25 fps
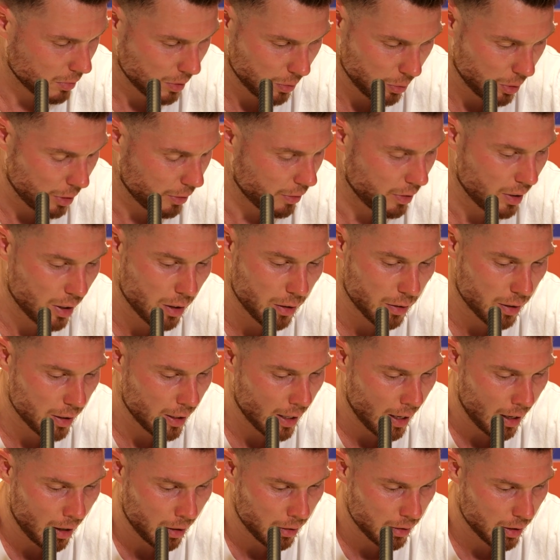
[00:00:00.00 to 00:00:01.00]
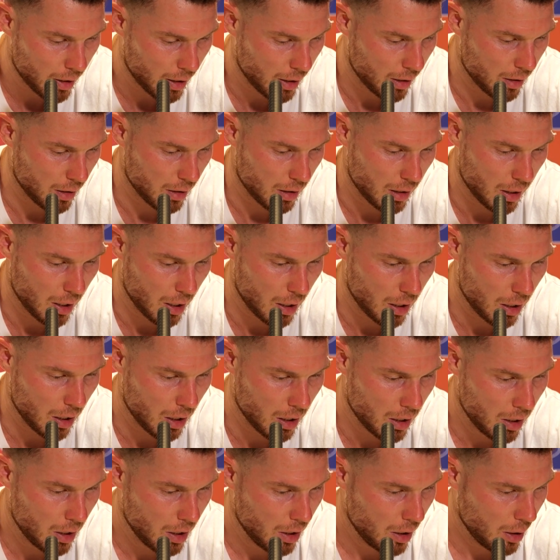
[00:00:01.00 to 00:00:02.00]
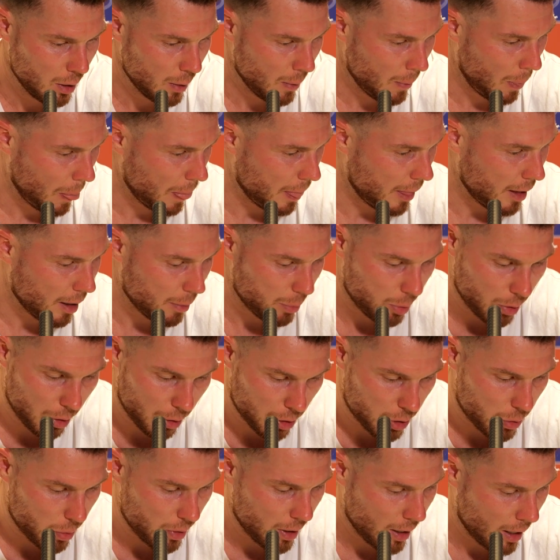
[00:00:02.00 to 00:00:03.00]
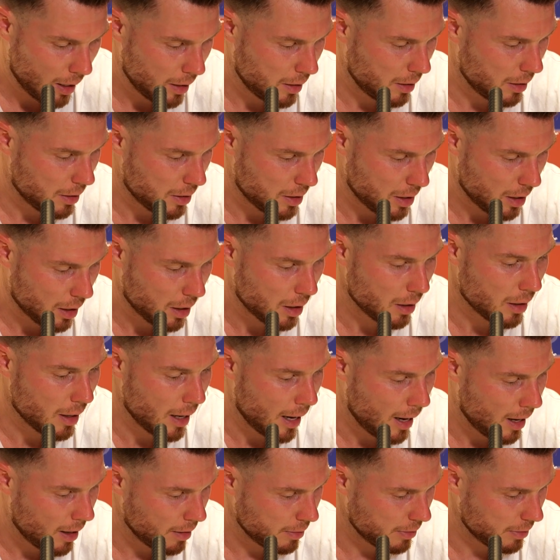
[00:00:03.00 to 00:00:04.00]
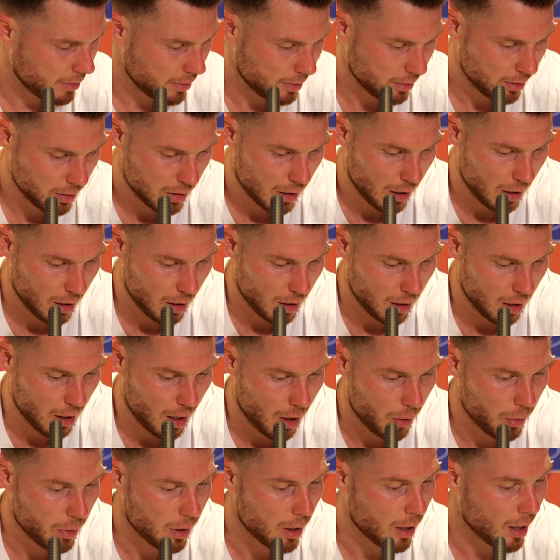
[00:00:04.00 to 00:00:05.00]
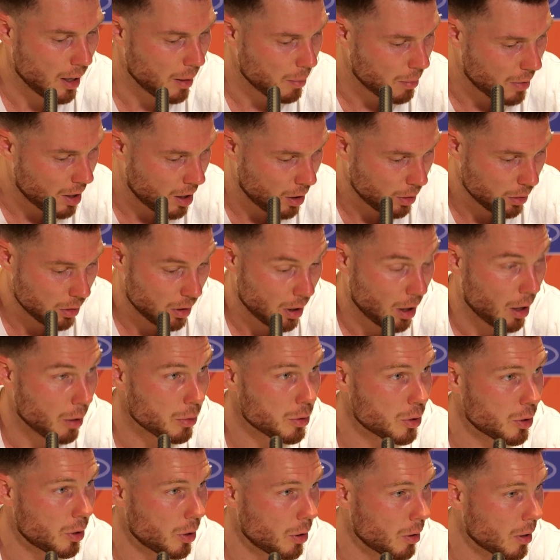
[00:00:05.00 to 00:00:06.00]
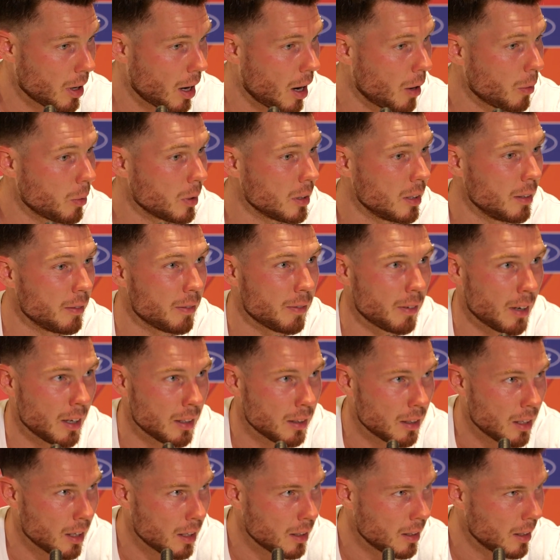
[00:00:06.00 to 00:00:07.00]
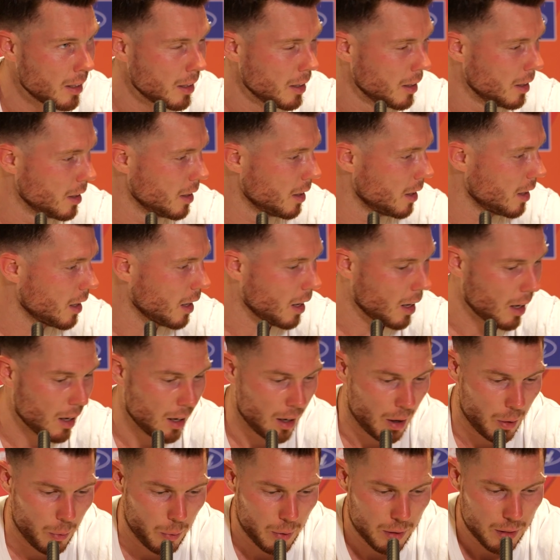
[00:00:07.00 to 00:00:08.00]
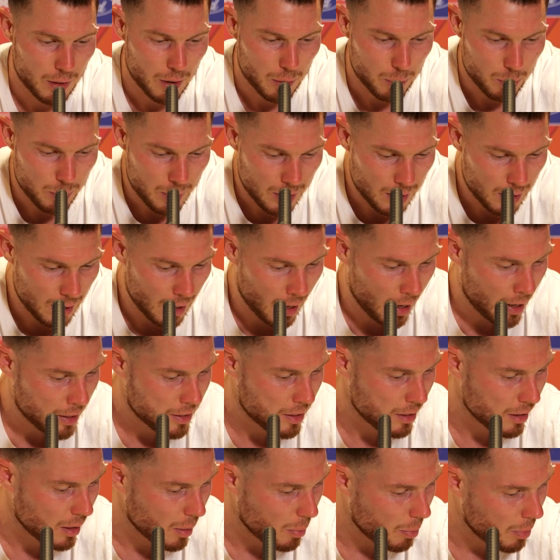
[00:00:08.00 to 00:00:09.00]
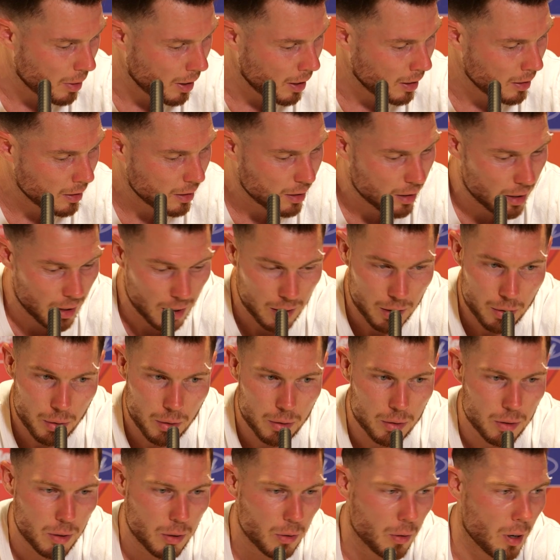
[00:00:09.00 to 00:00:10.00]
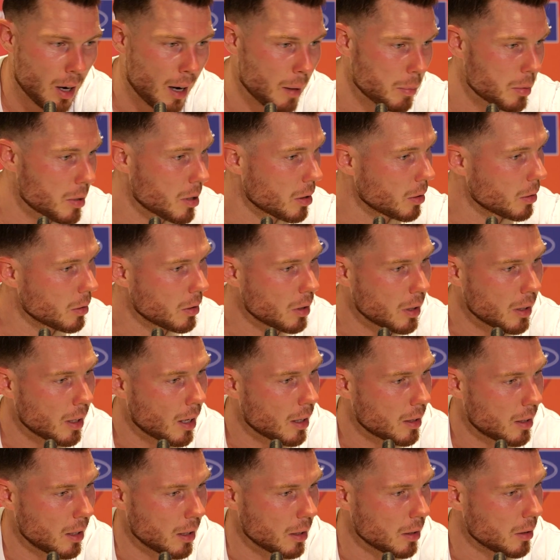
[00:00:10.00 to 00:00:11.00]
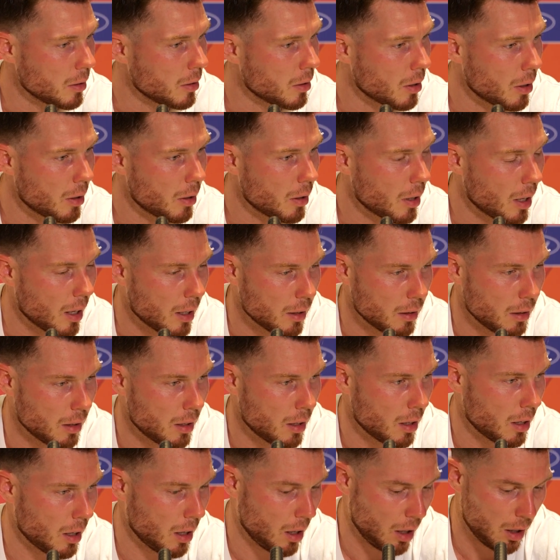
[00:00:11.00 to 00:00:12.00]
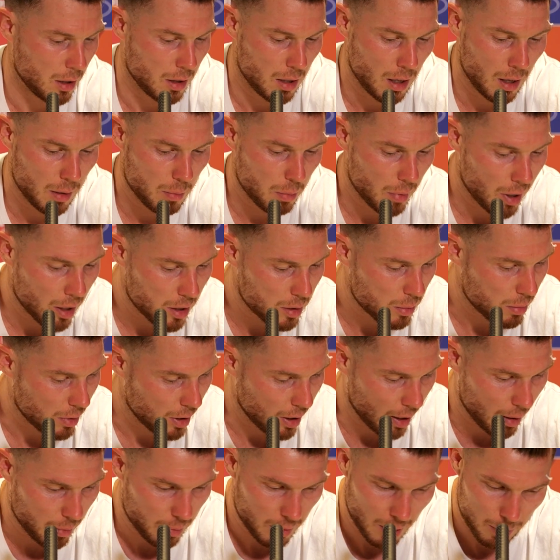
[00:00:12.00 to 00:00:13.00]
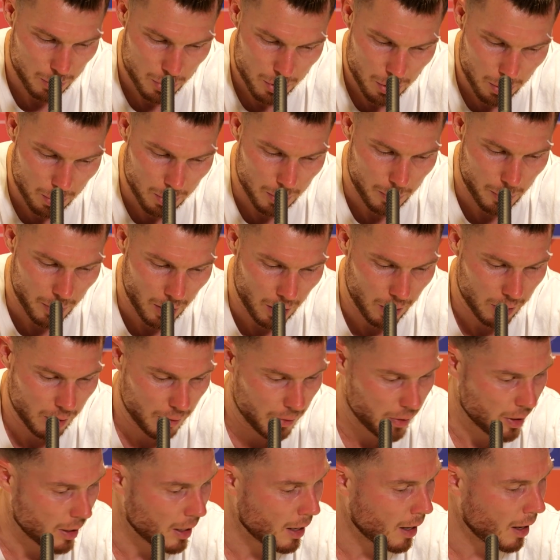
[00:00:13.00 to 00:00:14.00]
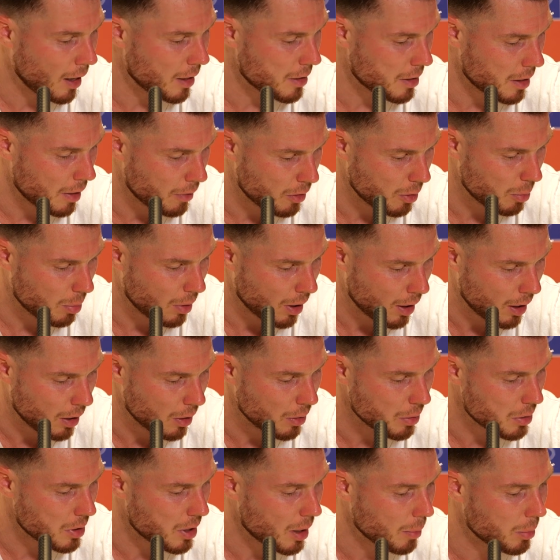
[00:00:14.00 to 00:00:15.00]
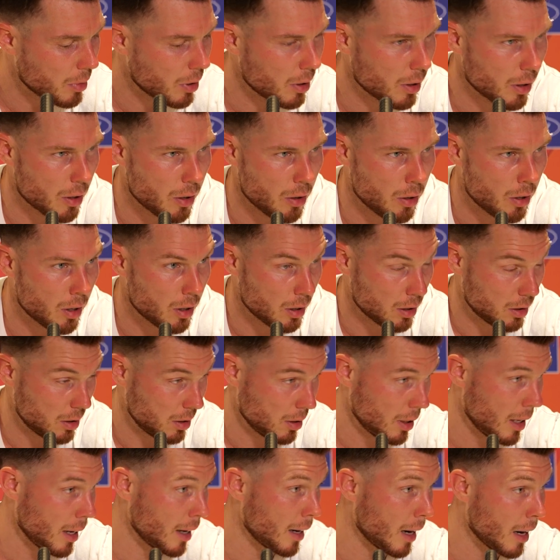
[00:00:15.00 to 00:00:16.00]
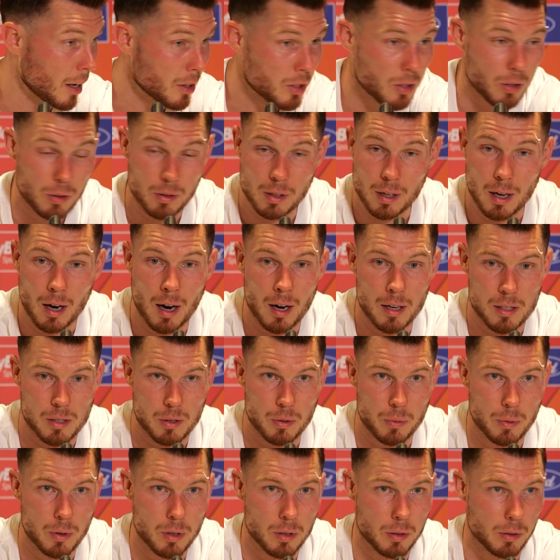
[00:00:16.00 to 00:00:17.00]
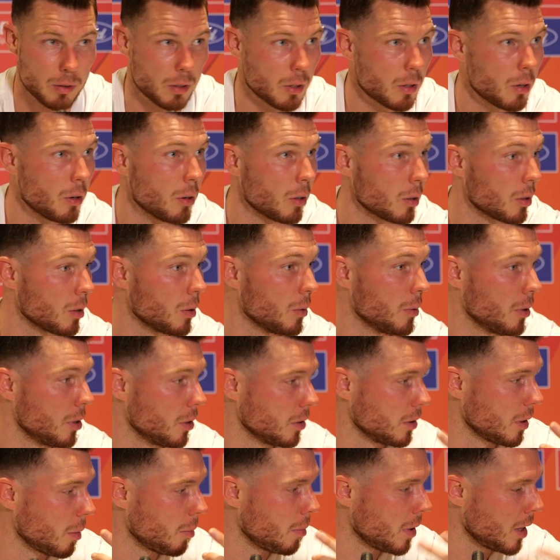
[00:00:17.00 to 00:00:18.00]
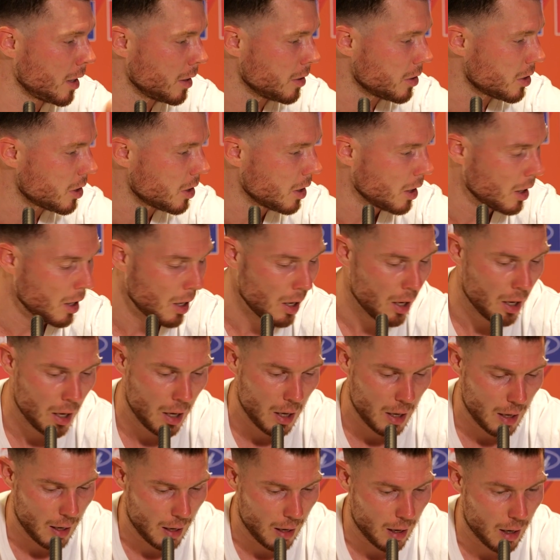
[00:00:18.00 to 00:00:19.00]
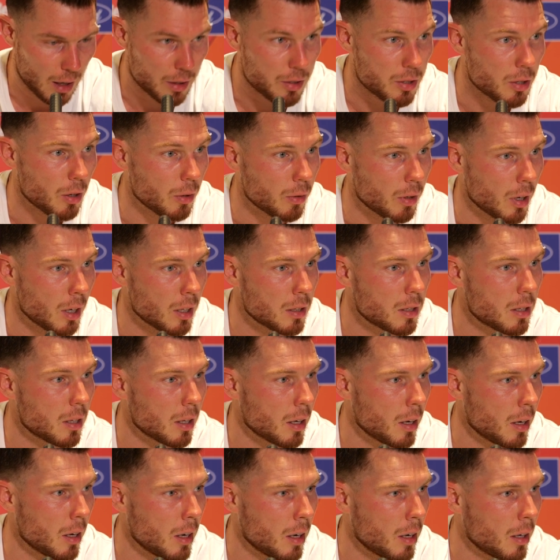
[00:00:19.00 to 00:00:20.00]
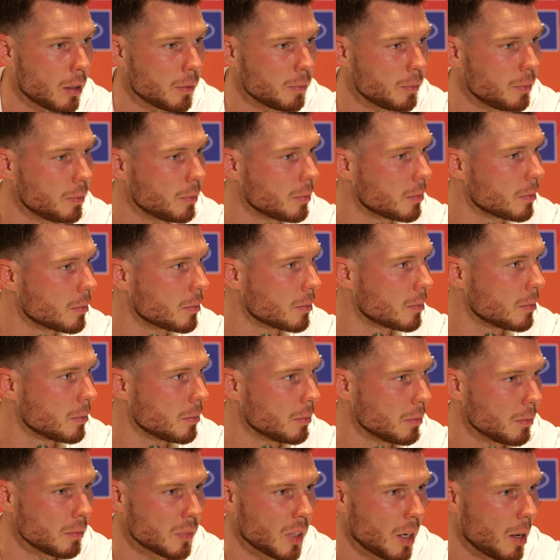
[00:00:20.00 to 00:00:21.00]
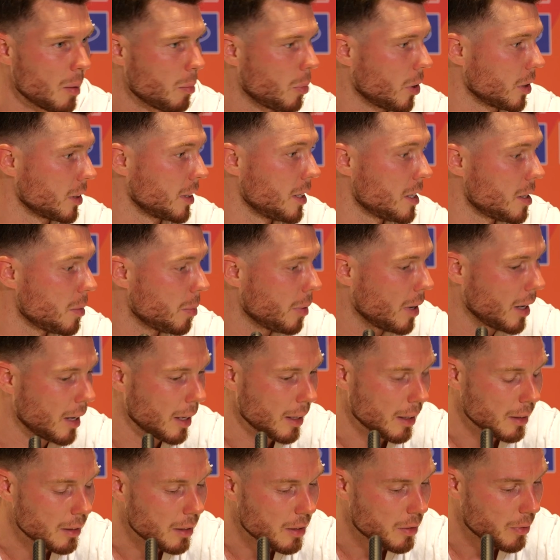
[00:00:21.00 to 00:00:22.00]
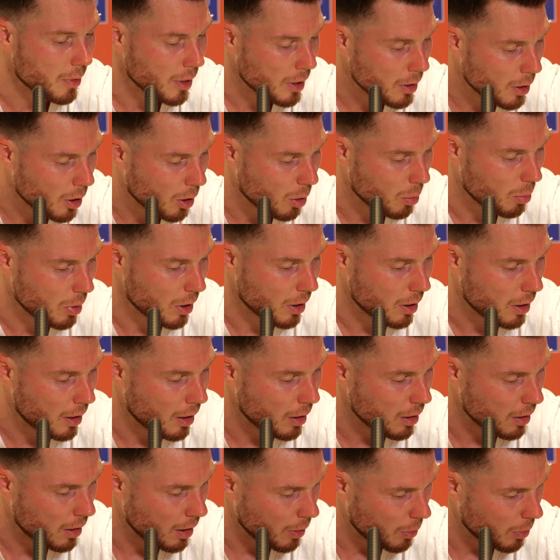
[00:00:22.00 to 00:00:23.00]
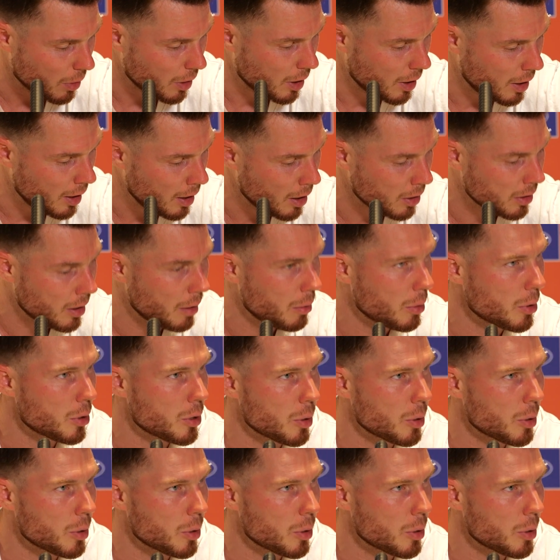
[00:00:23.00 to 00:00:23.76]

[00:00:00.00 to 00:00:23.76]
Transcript: we'll figure it out. And uh, the approach we had in the second half, uh, how we came out, how strong, how we defended. Uh, with their big guys in the paint, they couldn't do absolutely nothing, you know, and uh, and that makes me I'm, I'm super proud of the guys, everybody who stepped on the court, and also the guys who weren't on the court, who were on the bench, uh, also not uh, participating in this window, but they, they were here, they were